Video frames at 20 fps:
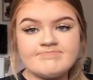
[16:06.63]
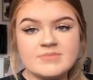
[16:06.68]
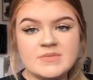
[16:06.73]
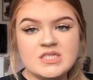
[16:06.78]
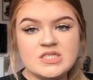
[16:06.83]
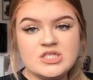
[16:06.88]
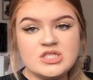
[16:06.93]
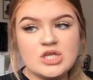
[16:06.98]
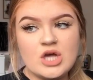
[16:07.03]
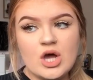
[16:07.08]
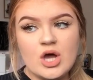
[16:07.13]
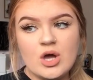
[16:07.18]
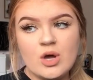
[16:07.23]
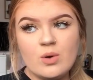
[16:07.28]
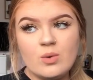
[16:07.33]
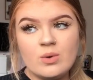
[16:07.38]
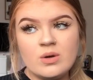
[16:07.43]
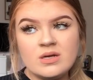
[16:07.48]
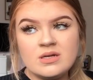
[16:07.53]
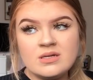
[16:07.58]

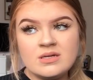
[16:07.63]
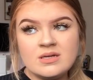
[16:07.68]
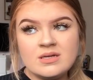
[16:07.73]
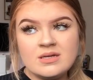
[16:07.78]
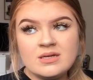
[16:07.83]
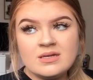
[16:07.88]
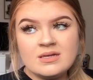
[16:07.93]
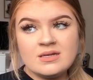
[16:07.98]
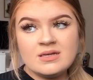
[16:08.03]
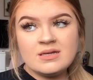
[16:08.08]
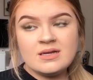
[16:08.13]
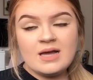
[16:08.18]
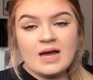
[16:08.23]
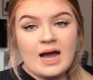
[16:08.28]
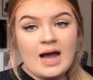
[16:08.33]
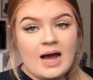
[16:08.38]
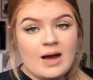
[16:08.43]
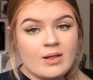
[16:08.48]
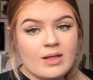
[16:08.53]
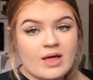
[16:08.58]
So
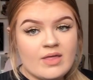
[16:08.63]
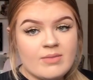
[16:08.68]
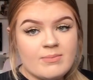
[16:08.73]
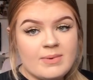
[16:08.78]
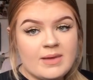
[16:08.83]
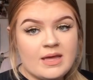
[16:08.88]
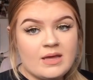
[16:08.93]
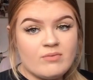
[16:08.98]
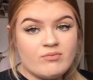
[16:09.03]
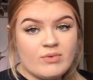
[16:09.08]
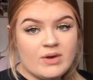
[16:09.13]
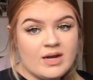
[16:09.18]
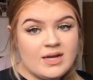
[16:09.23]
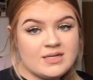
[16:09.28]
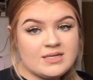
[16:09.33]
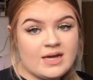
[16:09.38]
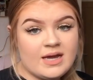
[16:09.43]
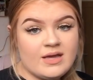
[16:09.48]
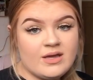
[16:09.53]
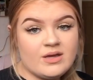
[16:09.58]
I'll either be really
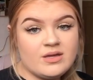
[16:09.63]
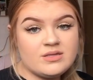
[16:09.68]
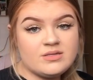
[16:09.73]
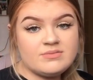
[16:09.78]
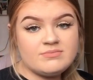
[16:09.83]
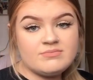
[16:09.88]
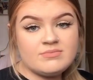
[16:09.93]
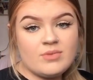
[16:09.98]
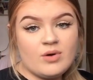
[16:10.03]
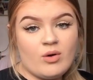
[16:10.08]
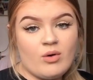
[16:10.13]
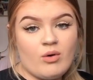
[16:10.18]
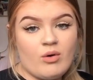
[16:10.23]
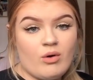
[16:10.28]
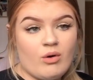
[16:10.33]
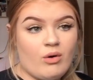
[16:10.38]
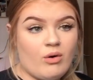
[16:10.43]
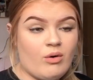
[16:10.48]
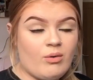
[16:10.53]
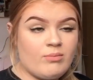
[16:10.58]
tired
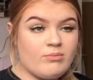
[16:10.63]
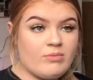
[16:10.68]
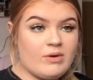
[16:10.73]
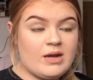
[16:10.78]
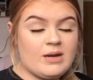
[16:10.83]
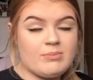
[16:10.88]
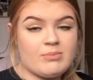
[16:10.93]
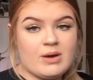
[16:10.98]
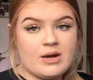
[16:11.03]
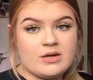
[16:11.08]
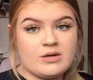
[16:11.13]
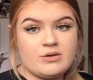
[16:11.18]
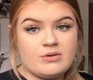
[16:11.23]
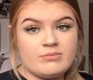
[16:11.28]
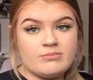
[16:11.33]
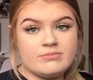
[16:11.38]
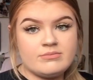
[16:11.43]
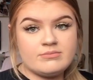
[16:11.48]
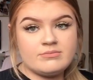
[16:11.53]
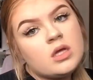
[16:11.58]
or really pregnant.
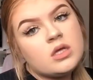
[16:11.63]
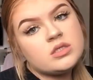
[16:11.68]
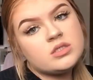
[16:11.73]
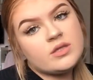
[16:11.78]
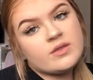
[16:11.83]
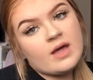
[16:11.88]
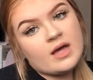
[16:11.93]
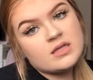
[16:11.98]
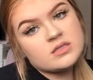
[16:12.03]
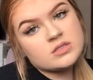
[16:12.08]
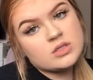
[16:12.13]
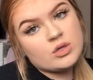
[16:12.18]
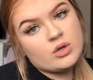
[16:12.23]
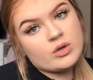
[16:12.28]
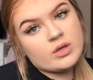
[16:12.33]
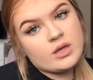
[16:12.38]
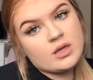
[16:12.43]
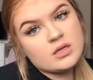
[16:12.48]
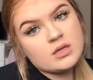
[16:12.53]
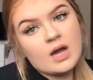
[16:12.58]
So that's
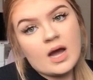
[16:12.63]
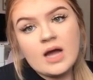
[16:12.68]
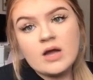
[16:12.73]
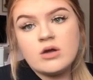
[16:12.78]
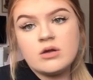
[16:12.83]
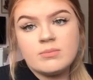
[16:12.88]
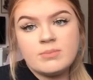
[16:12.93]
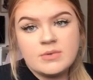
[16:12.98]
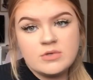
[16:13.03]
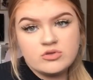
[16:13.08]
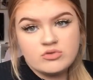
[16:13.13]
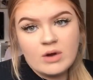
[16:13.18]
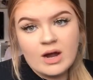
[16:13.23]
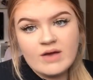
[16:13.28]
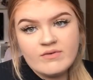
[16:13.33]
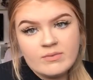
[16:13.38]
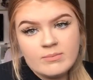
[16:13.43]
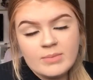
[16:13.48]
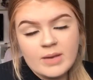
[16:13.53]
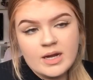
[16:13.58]
annoying. I could have been
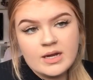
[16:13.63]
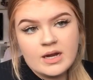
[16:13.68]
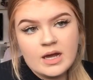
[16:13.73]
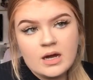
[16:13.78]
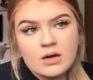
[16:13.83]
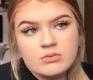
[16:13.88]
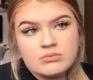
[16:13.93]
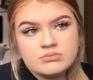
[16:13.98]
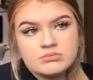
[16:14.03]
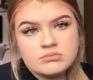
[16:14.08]
driving by now.